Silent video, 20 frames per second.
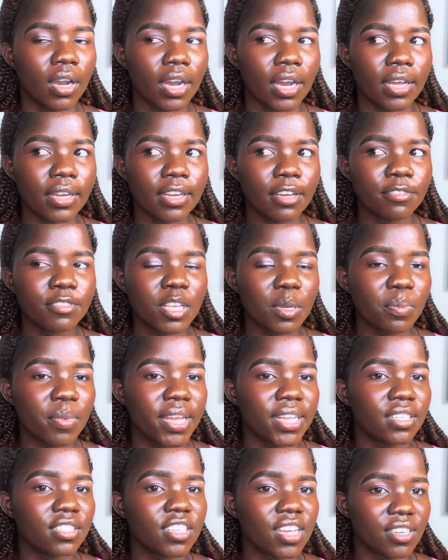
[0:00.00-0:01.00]
And after
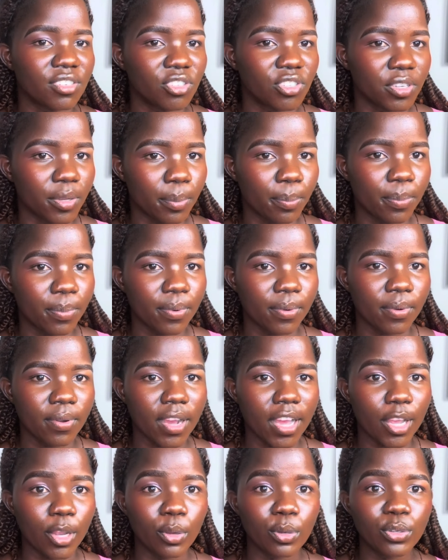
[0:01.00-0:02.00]
my internship,
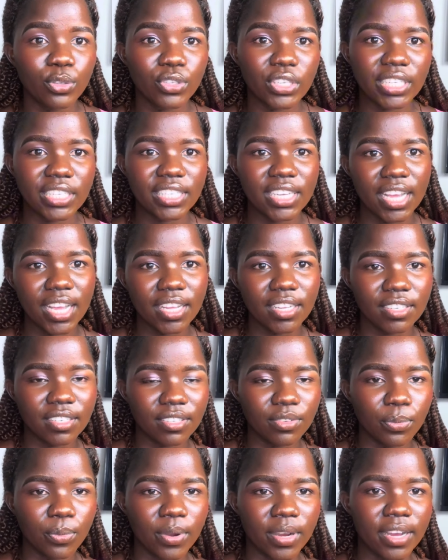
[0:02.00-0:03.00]
I got
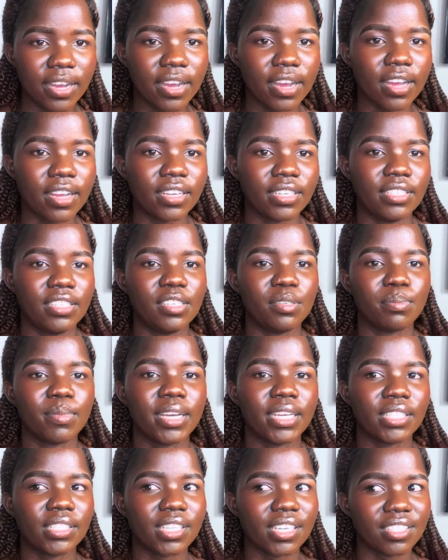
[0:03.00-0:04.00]
retained where I did
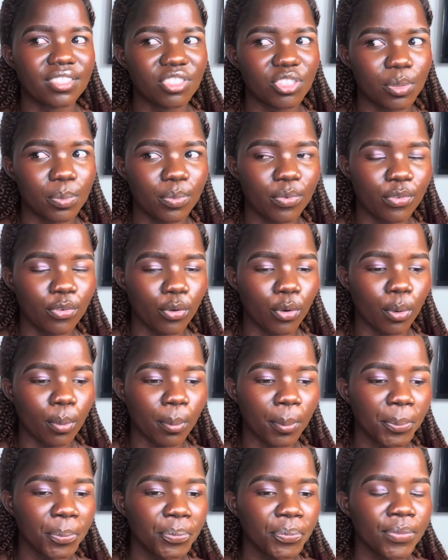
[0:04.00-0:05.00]
my internship
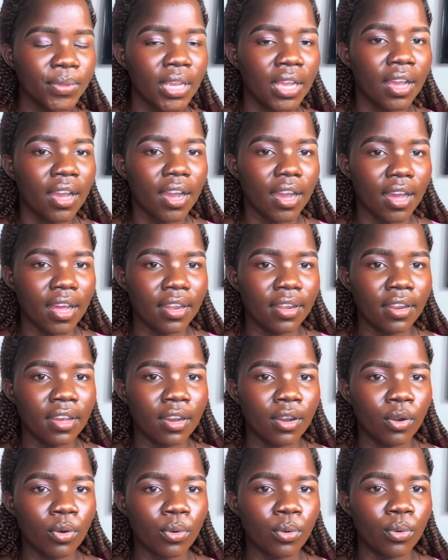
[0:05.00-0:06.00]
from. And
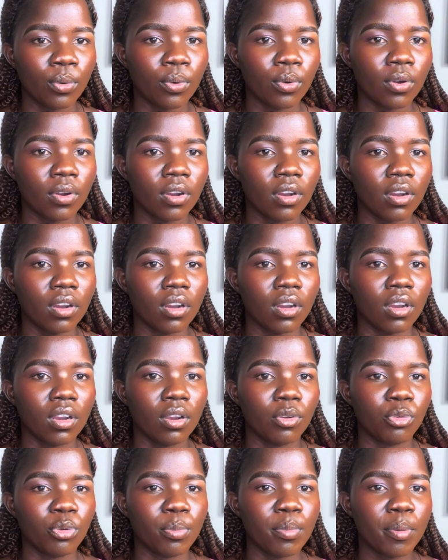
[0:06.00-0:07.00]
now,
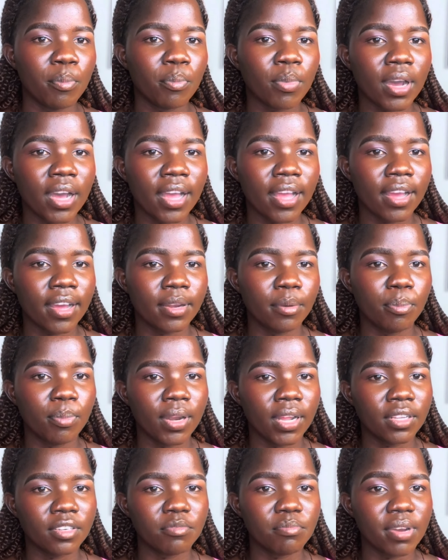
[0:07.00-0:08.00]
remember, I had
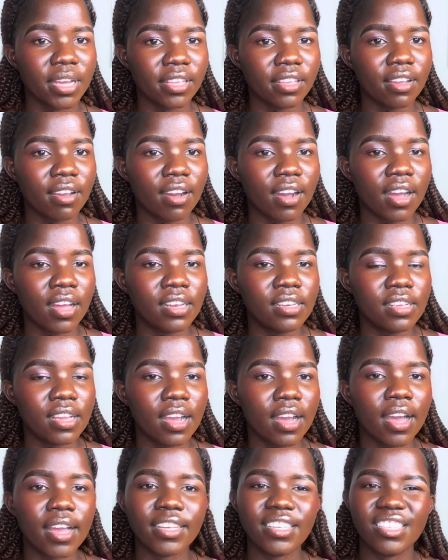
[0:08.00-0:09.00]
planned my year
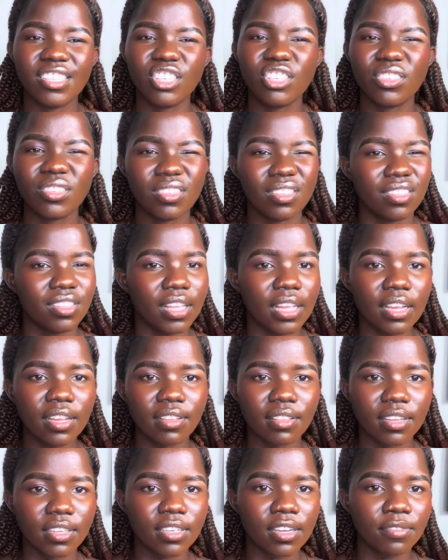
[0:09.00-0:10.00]
earlier. I didn't
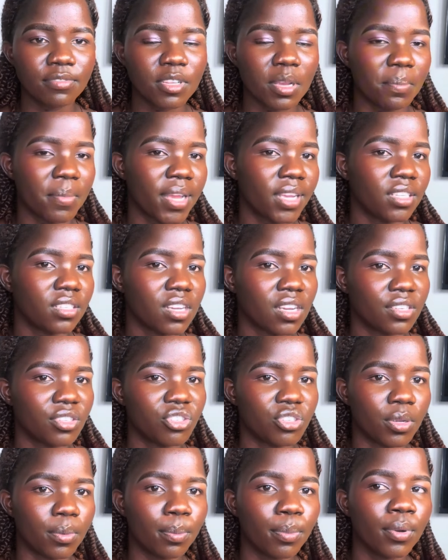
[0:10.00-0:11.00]
think that after my
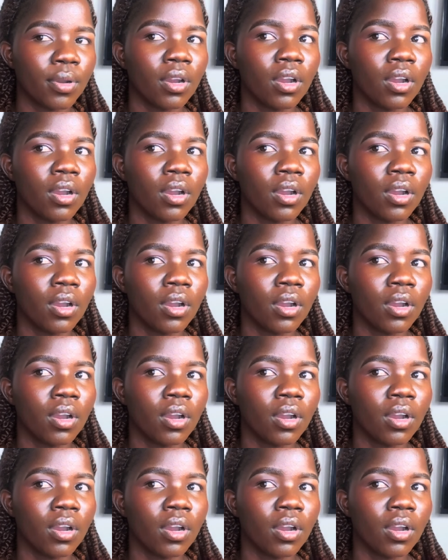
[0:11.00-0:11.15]
internship,